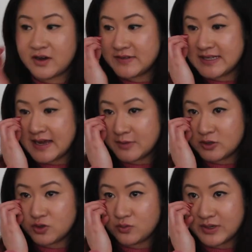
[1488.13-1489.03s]
Obviously, I'm
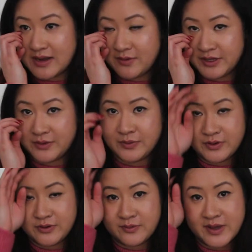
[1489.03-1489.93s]
not sure what network
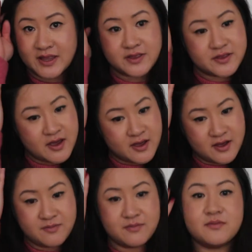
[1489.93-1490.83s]
you're with,
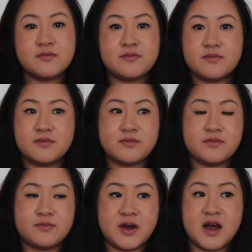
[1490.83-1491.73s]

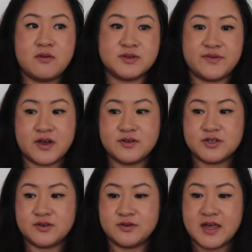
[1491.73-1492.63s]
but I was with
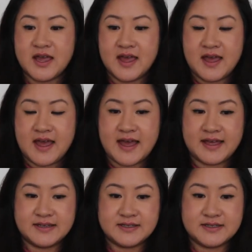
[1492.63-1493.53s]
O2,
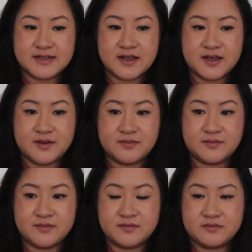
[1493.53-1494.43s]

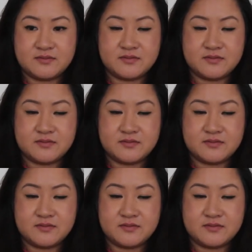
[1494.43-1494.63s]
and